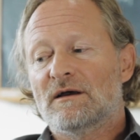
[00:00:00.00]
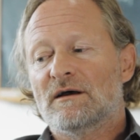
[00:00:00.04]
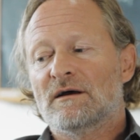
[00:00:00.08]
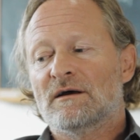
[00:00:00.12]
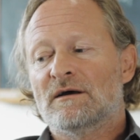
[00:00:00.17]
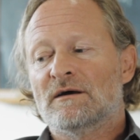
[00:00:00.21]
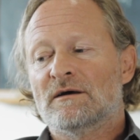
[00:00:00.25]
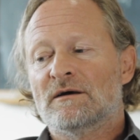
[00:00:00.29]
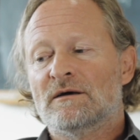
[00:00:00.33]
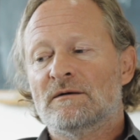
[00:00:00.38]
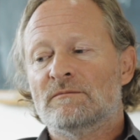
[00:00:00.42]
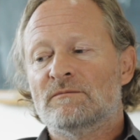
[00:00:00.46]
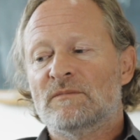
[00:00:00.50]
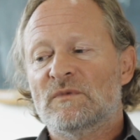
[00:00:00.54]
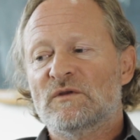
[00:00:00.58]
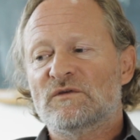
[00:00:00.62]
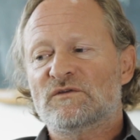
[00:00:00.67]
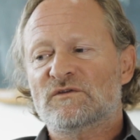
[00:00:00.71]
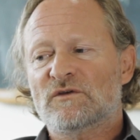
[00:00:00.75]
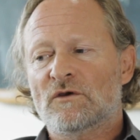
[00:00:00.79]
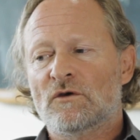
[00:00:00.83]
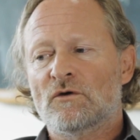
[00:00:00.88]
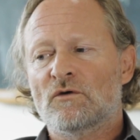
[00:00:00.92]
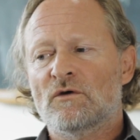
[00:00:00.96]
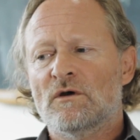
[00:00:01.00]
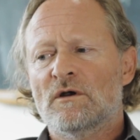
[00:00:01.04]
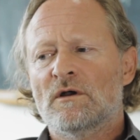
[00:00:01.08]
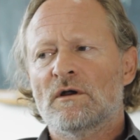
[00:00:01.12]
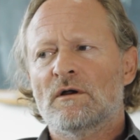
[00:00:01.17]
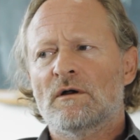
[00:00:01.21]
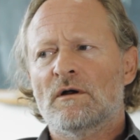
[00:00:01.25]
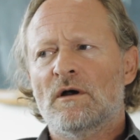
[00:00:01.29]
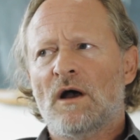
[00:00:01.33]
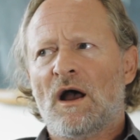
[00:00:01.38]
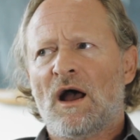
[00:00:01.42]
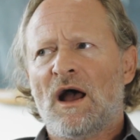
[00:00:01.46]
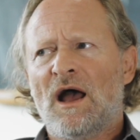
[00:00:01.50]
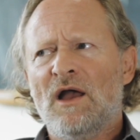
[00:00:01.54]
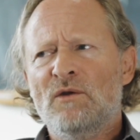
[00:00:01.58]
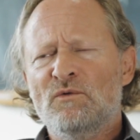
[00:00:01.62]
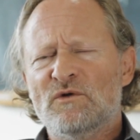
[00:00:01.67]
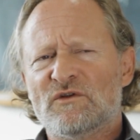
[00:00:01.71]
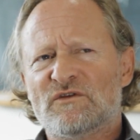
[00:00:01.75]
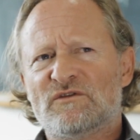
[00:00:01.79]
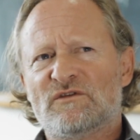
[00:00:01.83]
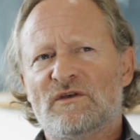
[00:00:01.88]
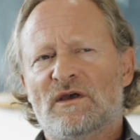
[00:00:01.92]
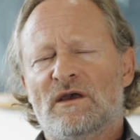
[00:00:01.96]
Um, so I
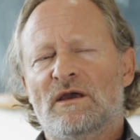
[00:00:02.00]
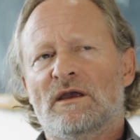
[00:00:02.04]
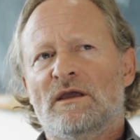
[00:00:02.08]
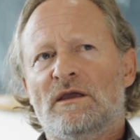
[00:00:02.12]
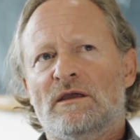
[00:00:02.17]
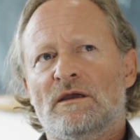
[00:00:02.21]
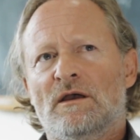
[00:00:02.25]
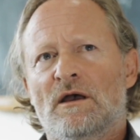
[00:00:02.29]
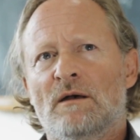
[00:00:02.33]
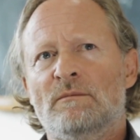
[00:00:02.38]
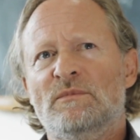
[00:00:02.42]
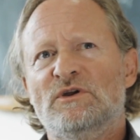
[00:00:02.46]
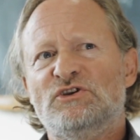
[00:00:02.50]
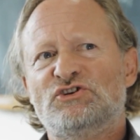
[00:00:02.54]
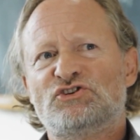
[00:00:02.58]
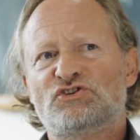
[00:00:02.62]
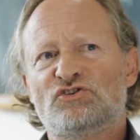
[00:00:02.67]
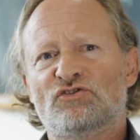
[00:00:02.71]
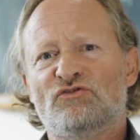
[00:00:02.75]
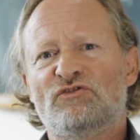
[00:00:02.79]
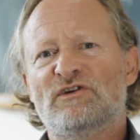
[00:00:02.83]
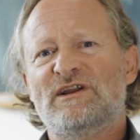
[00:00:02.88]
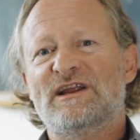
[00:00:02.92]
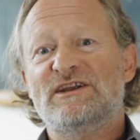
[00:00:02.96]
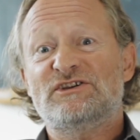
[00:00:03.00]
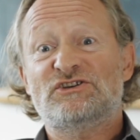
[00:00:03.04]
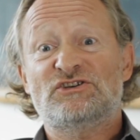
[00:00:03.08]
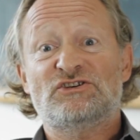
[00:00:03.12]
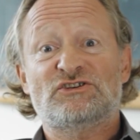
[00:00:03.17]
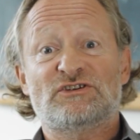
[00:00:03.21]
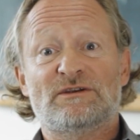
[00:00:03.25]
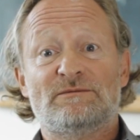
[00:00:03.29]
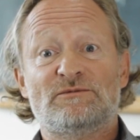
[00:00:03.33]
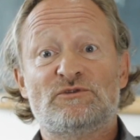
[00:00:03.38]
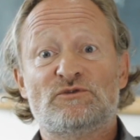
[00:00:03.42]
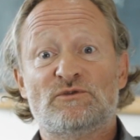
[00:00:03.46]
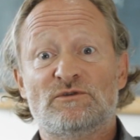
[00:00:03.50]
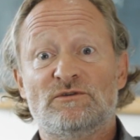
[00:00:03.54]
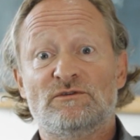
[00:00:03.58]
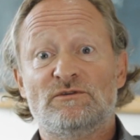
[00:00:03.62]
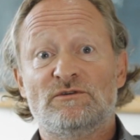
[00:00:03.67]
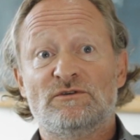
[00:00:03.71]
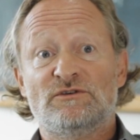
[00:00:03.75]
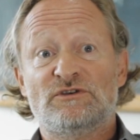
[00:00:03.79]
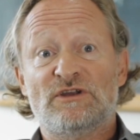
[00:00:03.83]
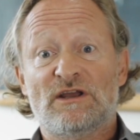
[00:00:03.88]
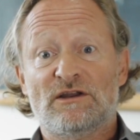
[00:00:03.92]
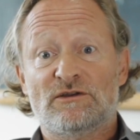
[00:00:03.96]
would say a mature relationship to
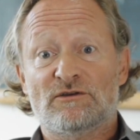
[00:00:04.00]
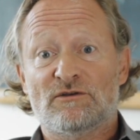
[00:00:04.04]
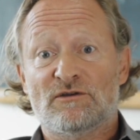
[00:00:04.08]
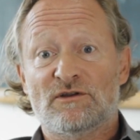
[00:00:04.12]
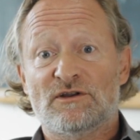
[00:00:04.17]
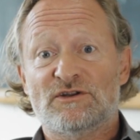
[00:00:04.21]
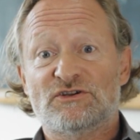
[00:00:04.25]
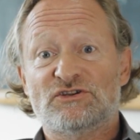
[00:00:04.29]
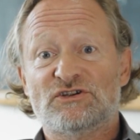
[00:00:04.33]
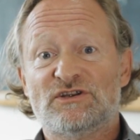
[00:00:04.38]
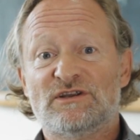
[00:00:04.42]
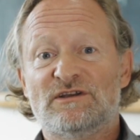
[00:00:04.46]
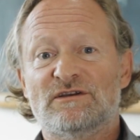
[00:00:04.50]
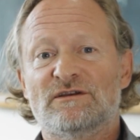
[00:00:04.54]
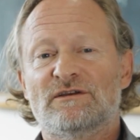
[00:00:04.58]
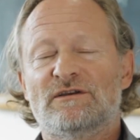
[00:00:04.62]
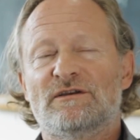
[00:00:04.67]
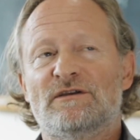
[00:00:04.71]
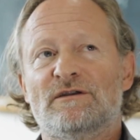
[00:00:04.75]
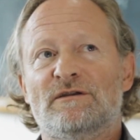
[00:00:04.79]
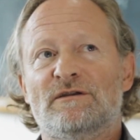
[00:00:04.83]
technology